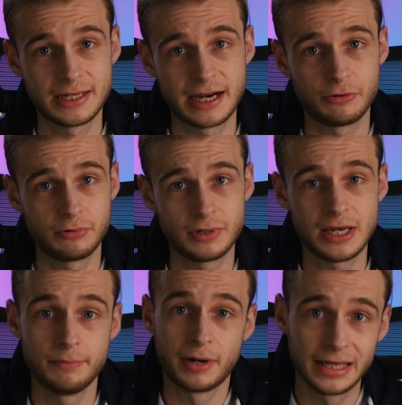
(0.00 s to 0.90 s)
now
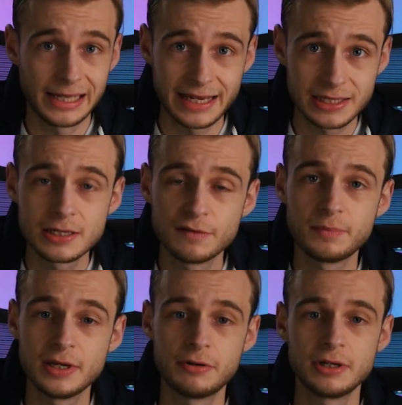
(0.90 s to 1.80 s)
in my elective
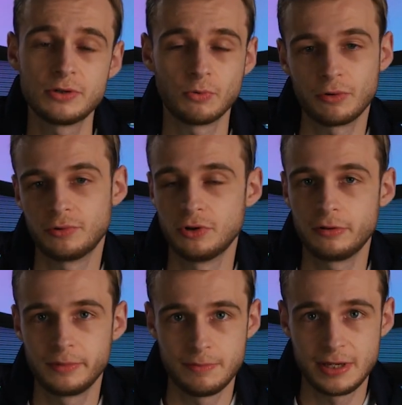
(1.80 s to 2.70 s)
period, what would
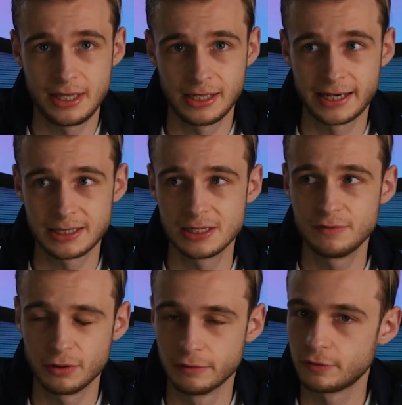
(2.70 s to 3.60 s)
normally be the elective.
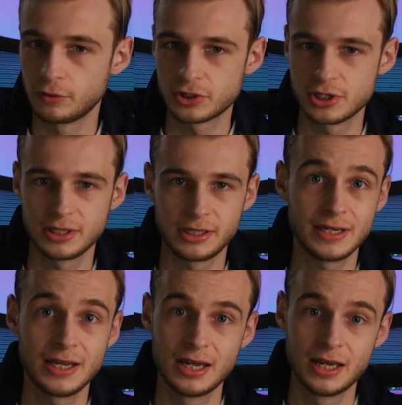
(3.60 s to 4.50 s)

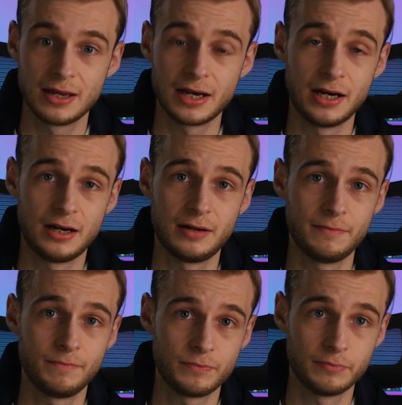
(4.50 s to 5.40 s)
Unfortunately,
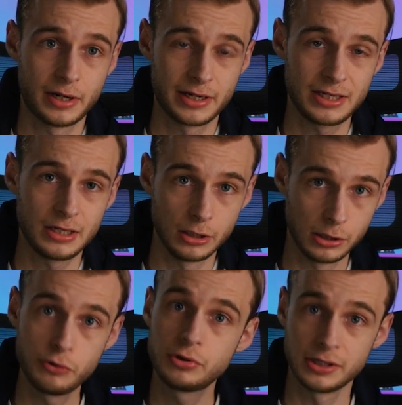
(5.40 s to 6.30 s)
my
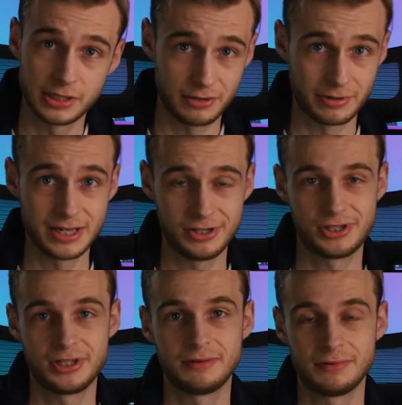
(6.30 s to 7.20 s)
locally
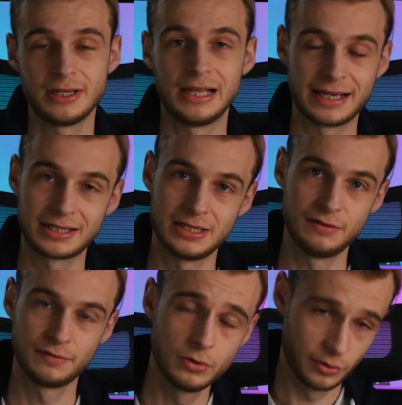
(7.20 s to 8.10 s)
arranged
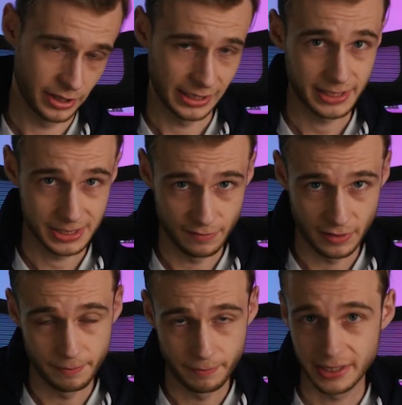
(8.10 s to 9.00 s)
elective, or the elective
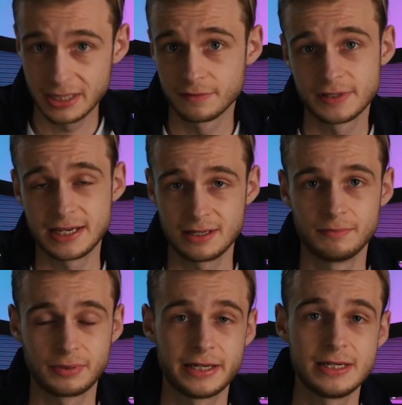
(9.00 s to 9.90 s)
that might have taken
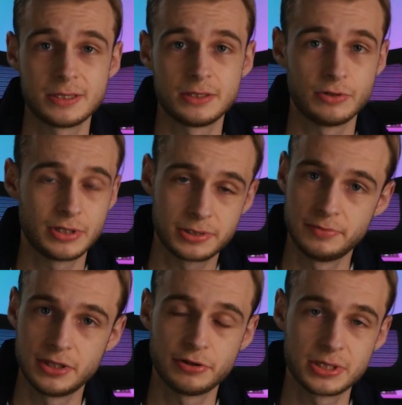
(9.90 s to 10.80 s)
place doing
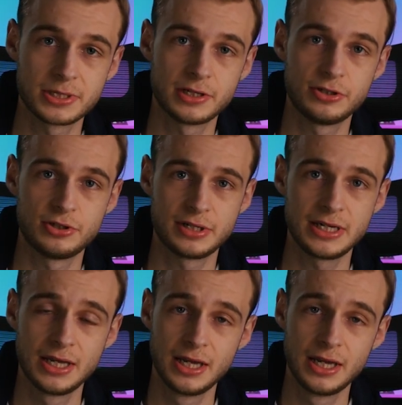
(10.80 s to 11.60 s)
some neurosurgery,